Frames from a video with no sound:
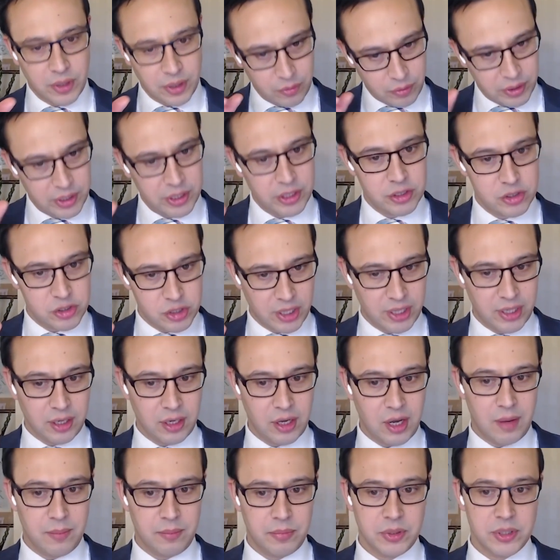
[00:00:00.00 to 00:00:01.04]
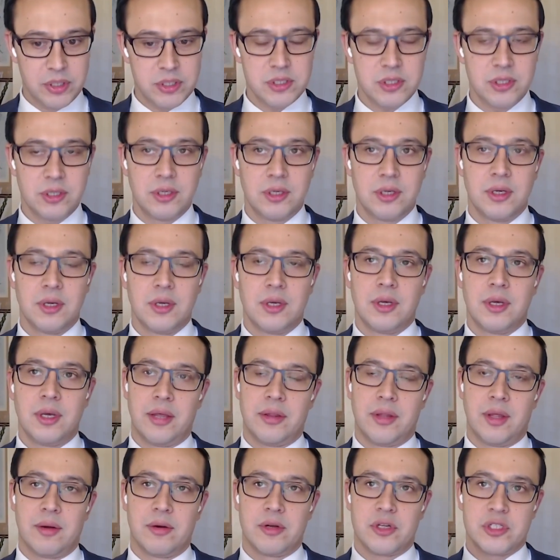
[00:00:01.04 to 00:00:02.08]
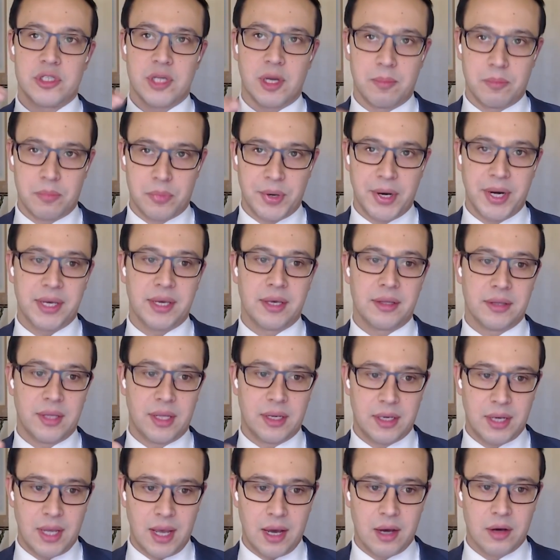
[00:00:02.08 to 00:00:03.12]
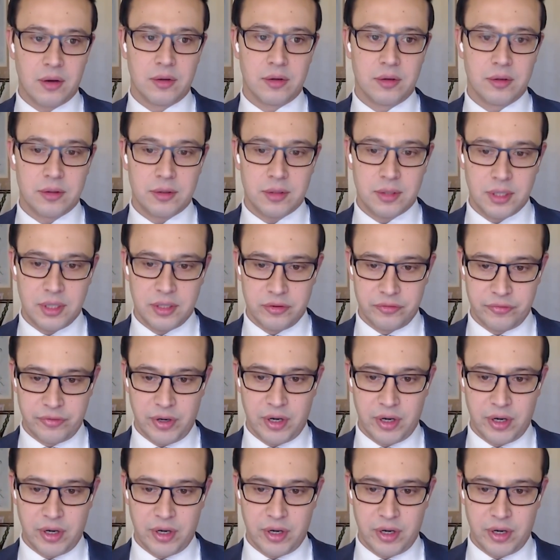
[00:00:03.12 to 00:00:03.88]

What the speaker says: What are you trying to accomplish? And then start breaking that down in